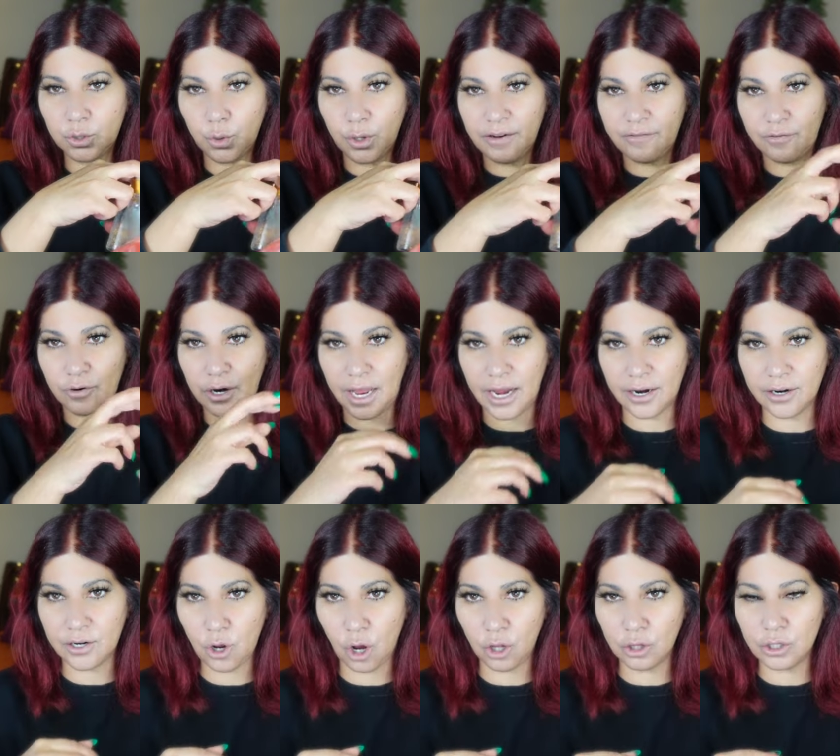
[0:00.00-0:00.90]
24
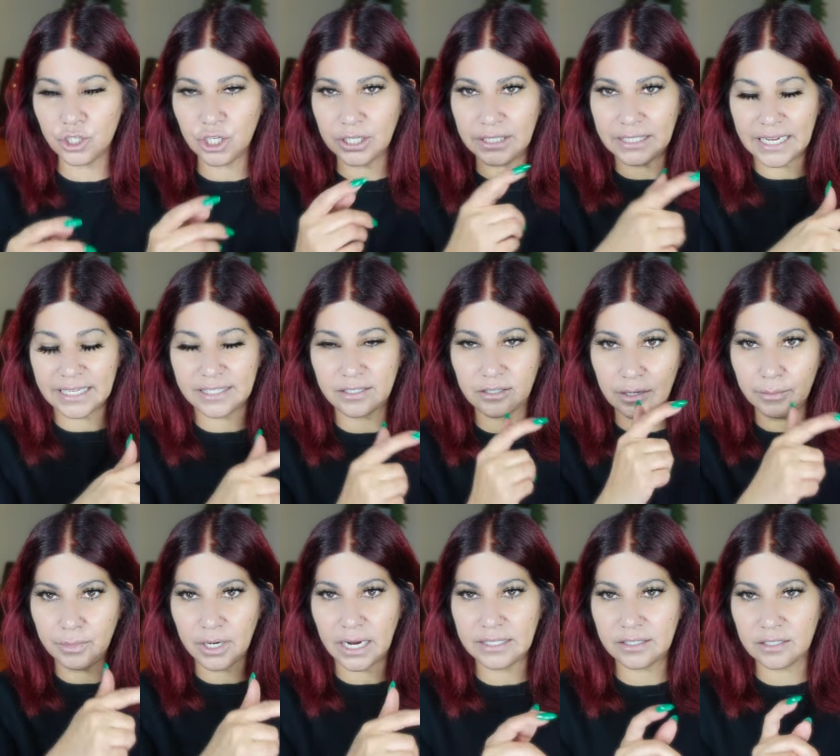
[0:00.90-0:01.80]
karat collagen day
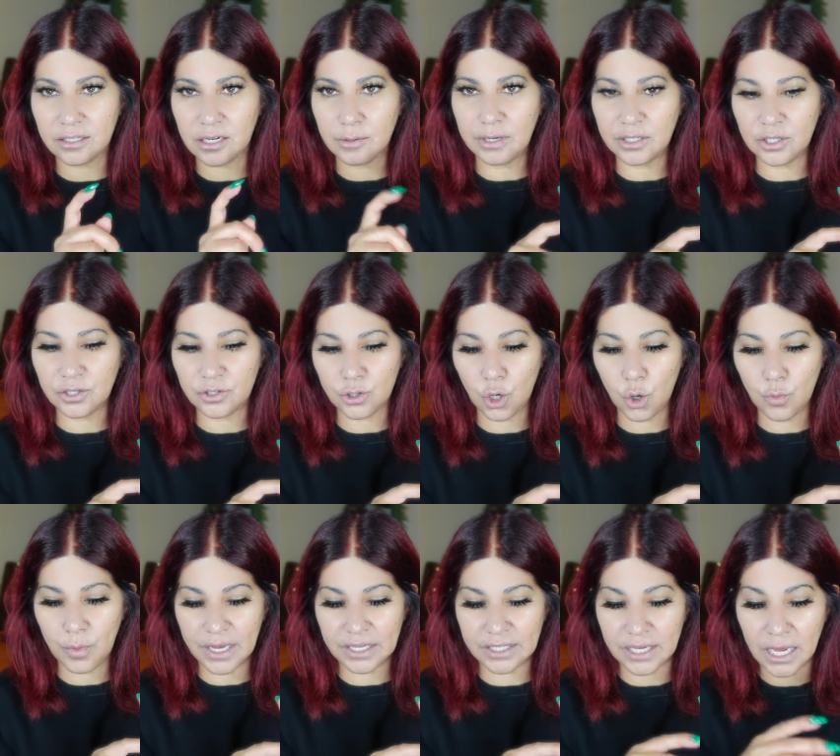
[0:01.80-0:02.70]
serum, night serum, and the
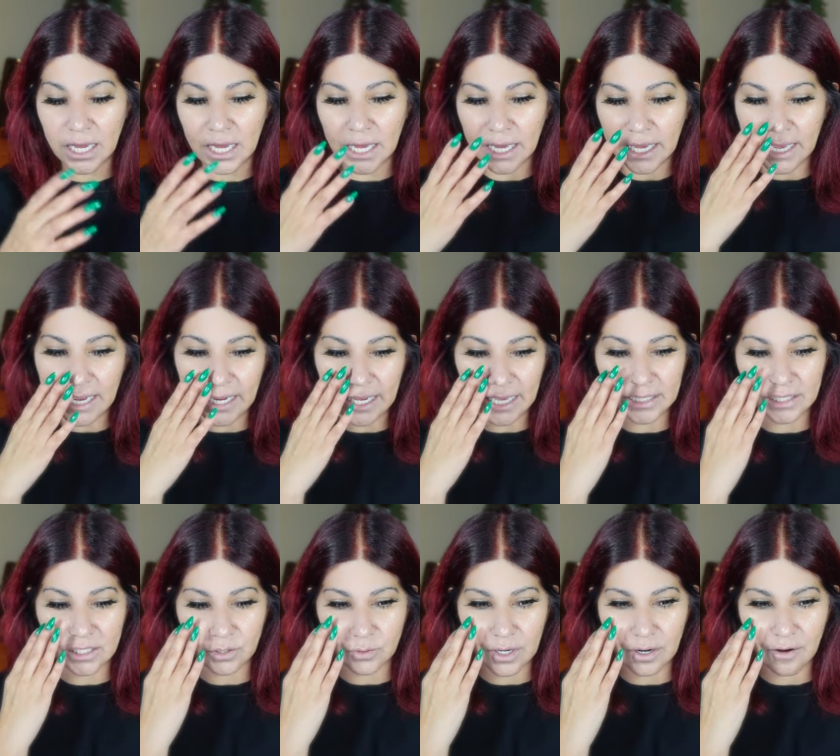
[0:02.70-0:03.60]
soap is it
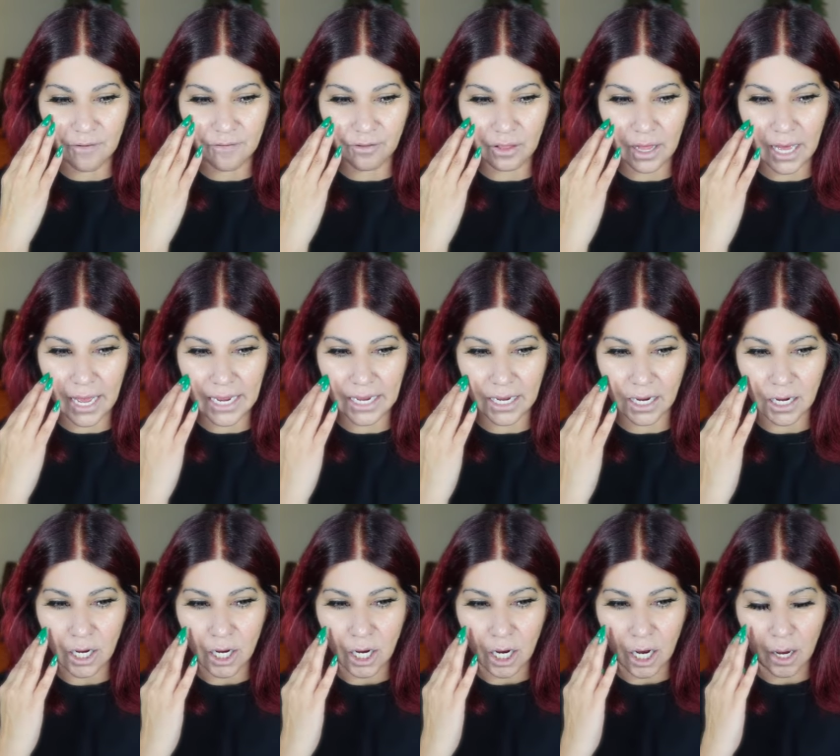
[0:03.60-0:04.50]
gets rid of like
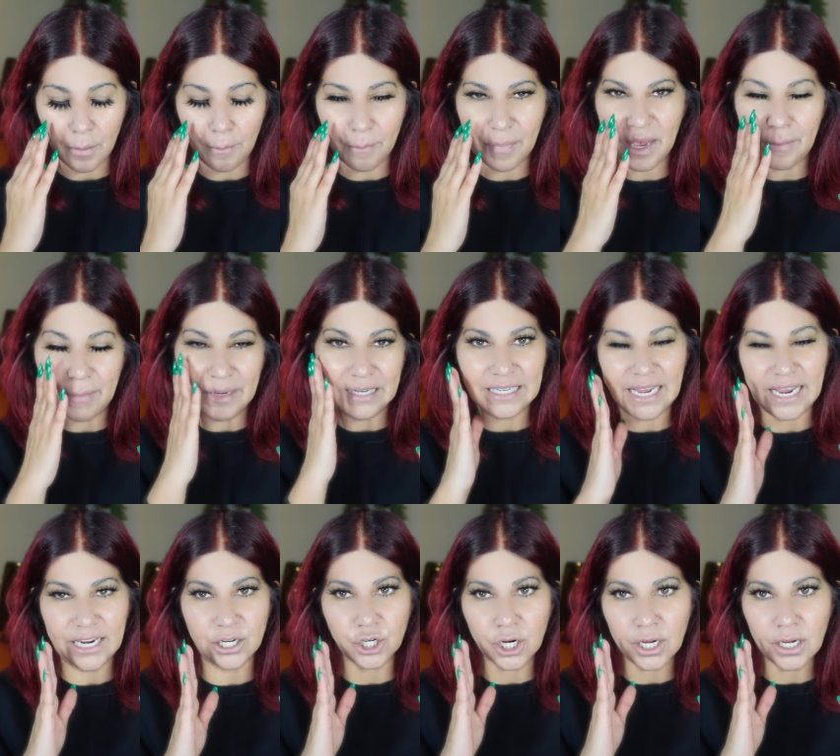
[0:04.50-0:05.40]

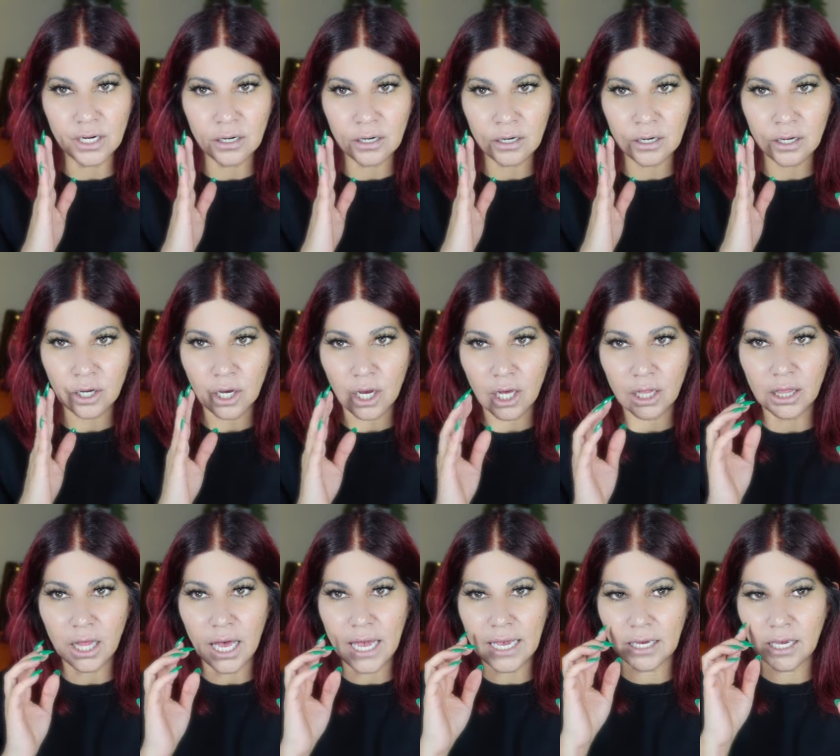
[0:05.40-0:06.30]
pigmentation
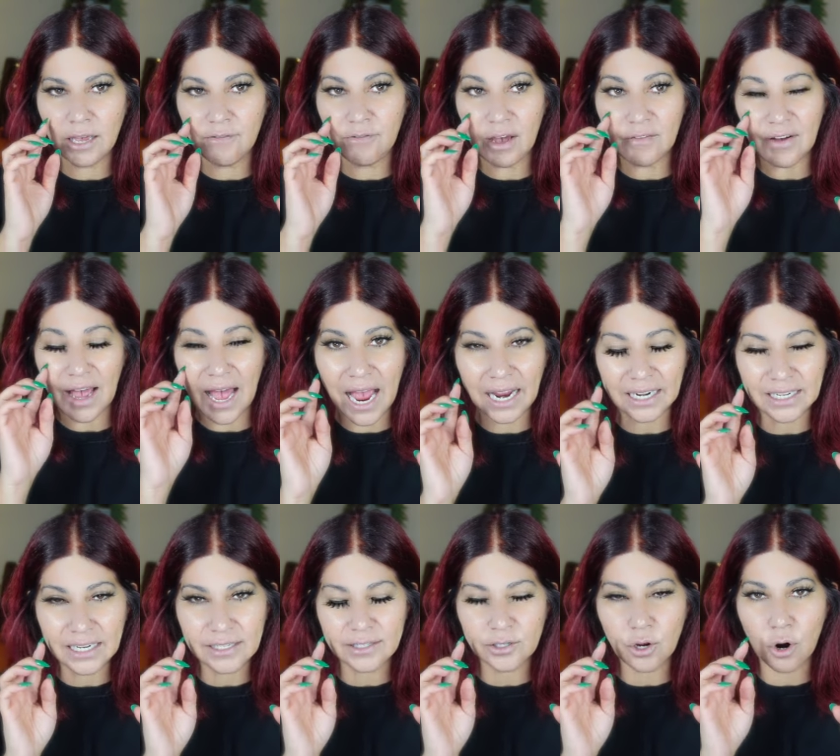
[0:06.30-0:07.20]
like if you have
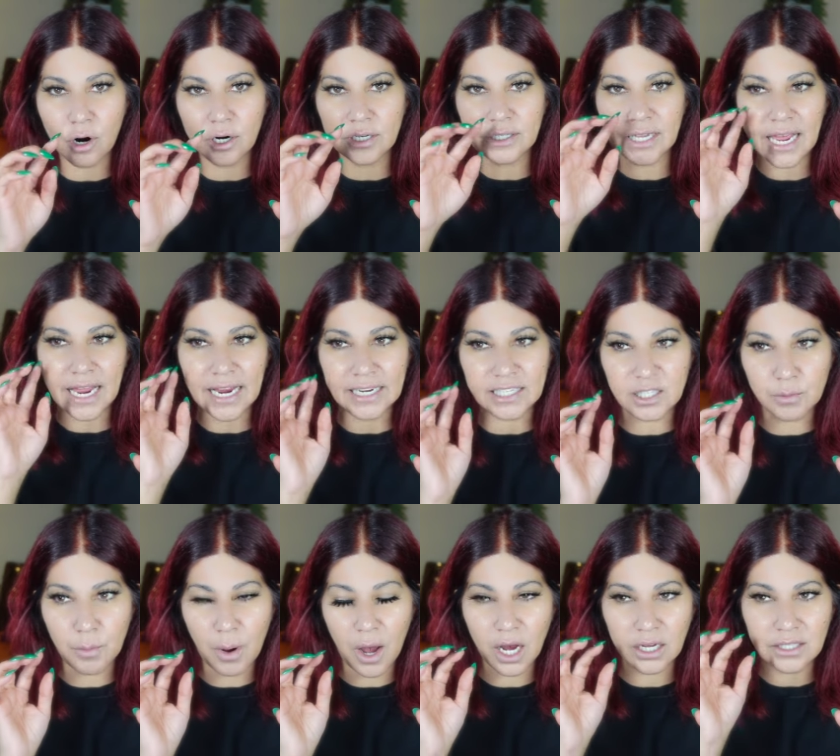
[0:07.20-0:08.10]
acne scars, age
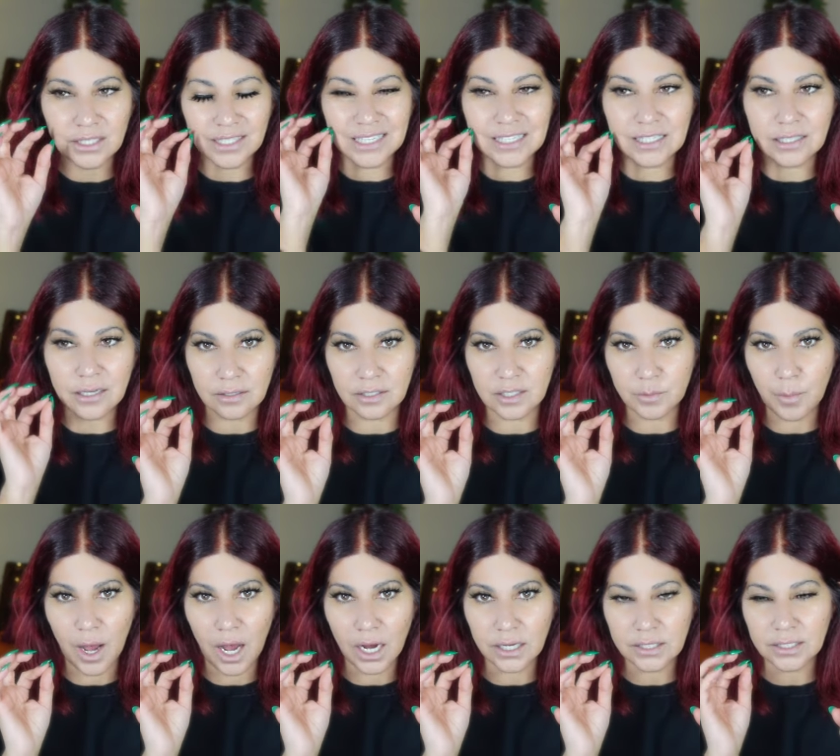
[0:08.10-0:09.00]
spots,
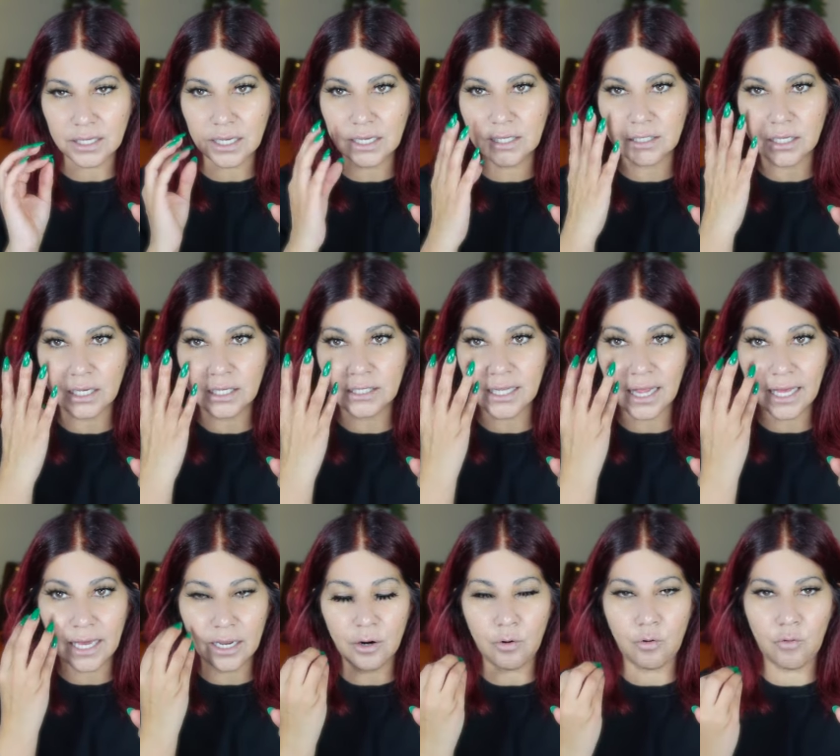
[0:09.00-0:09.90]
sunspots, it's it's
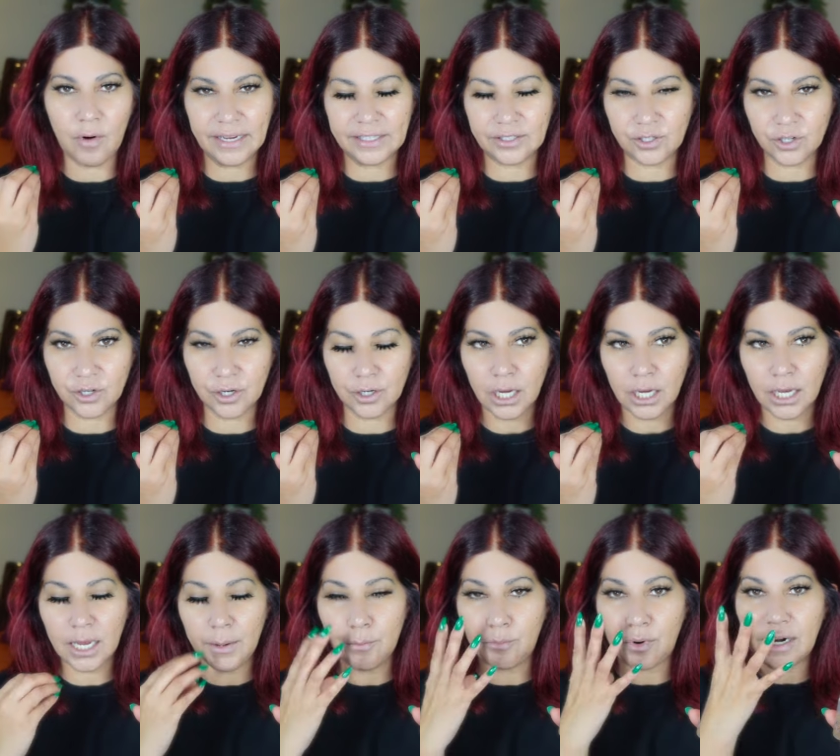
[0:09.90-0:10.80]
like an eraser.
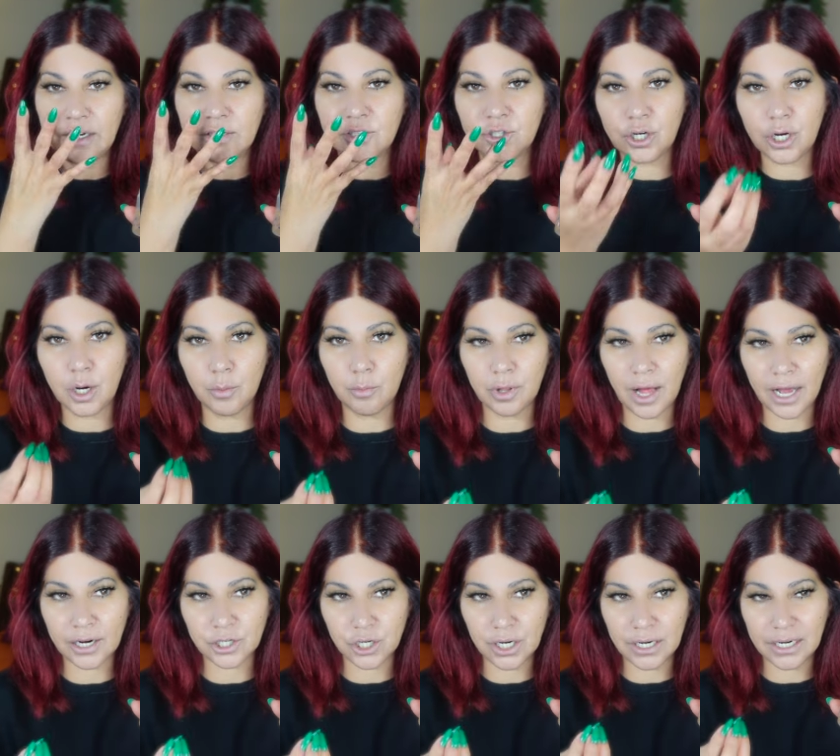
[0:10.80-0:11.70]
It brightens your
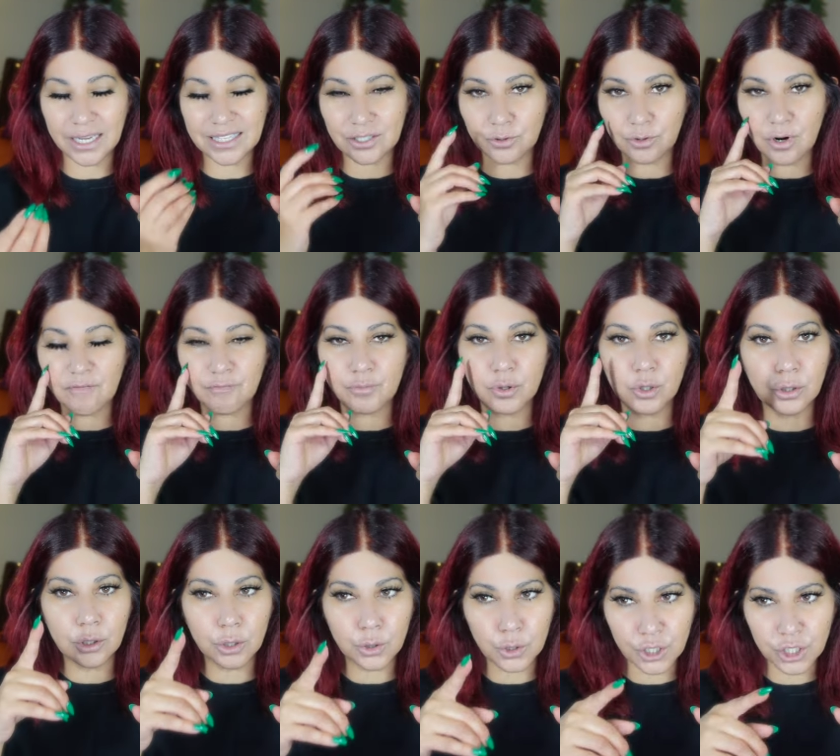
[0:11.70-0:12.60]
complexion, gets rid of
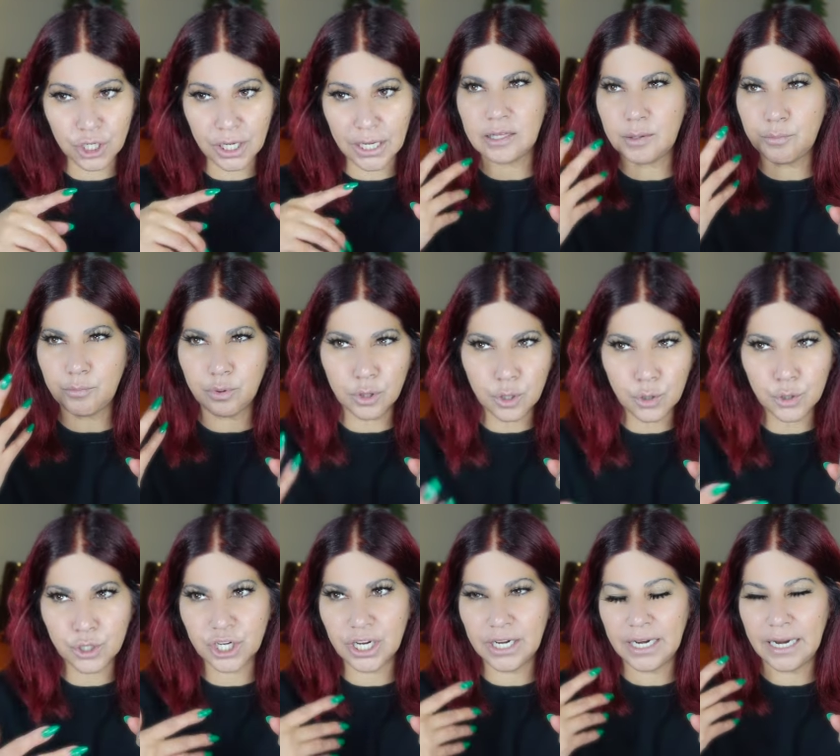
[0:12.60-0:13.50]
pollution, like
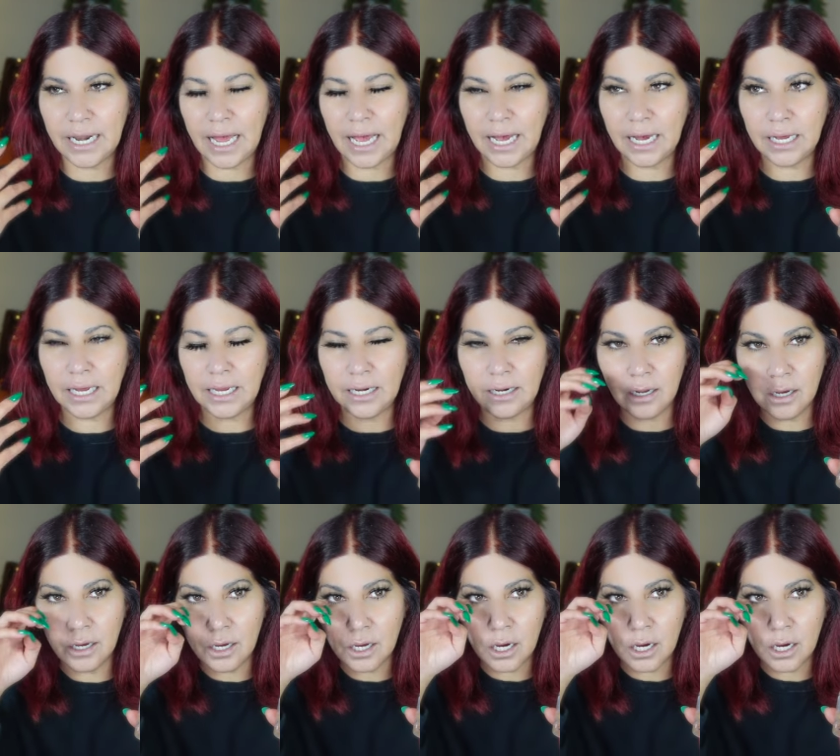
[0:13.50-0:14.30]
pollution and and